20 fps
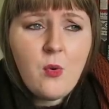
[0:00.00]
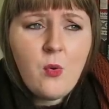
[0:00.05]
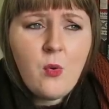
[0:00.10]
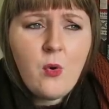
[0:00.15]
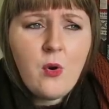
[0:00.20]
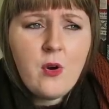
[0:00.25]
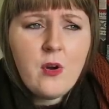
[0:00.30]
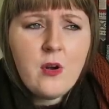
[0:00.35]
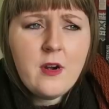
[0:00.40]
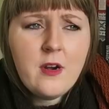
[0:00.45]

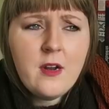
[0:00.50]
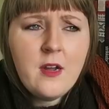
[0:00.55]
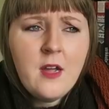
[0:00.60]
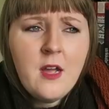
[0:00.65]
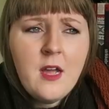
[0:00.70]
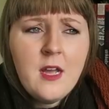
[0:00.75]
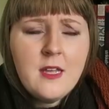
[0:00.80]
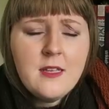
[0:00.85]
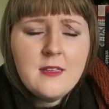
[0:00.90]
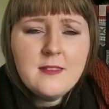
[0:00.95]
or
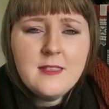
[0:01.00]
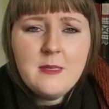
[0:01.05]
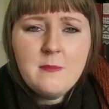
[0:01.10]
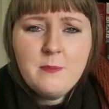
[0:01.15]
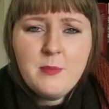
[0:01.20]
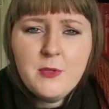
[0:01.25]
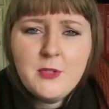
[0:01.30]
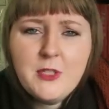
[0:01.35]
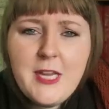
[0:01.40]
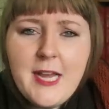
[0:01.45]

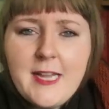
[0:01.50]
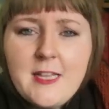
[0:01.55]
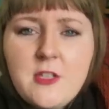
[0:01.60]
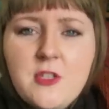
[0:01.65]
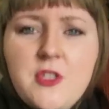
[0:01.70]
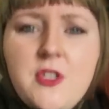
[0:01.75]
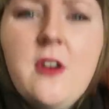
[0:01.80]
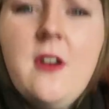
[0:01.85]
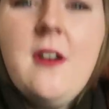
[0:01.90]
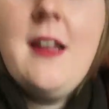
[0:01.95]
simple
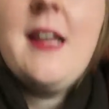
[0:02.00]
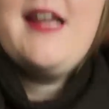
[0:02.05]
texture.